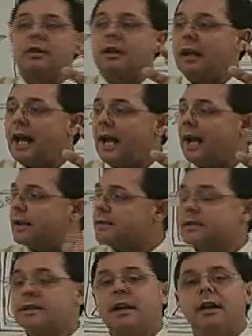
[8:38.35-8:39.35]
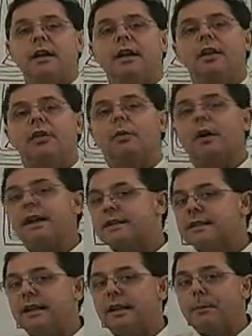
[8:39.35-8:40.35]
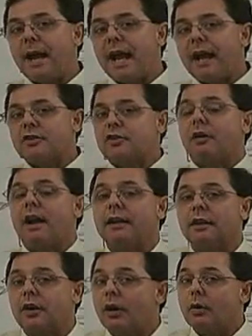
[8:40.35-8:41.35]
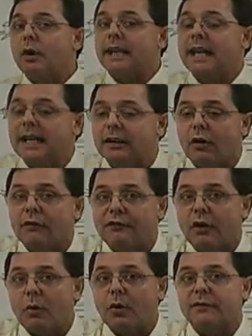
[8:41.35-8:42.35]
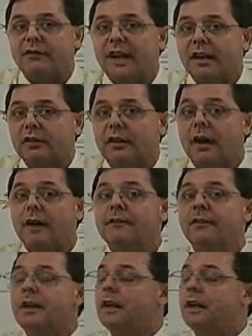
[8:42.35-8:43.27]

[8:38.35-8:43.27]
the glass. The resin in the back's trying to go. It can't go forward fast enough.